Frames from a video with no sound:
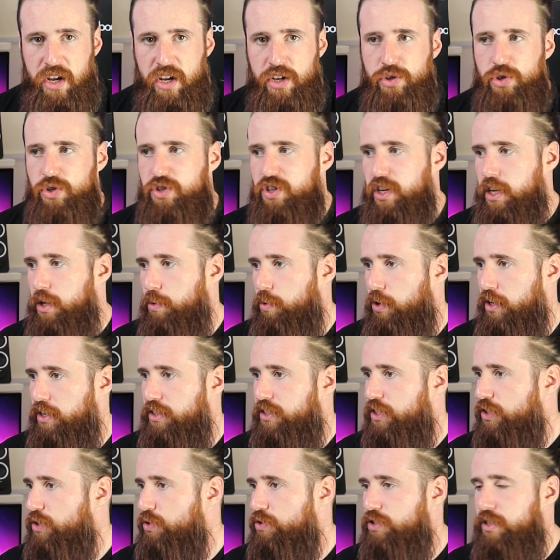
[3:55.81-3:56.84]
So say you wanted
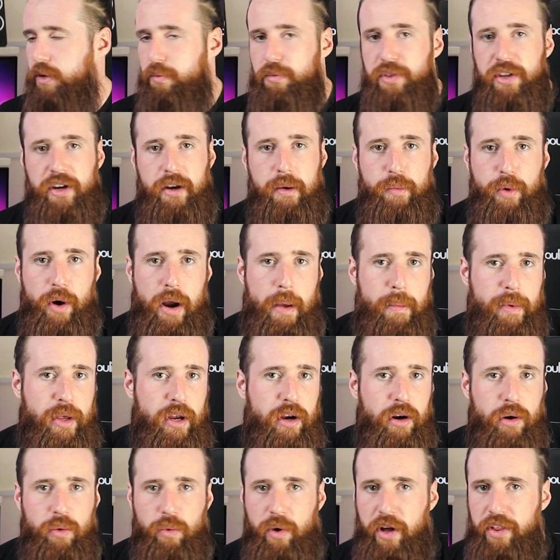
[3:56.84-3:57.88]
to do something in
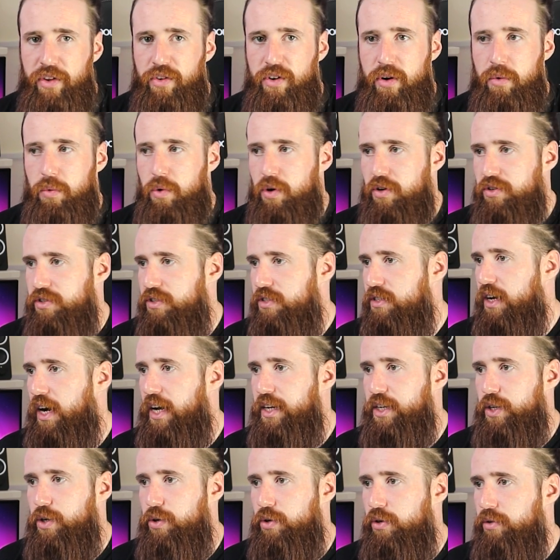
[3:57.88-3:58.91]
Premiere, whether it was, I
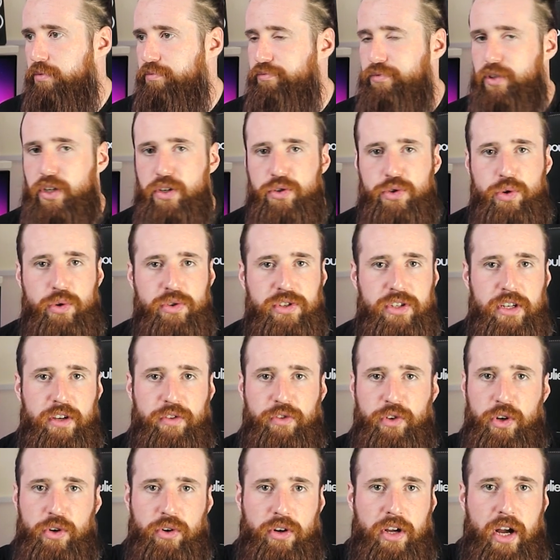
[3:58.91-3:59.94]
don't know, Control-C
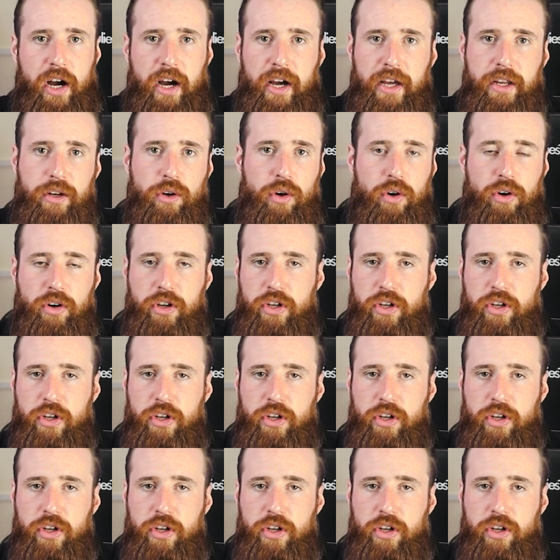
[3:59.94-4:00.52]
for your cutting or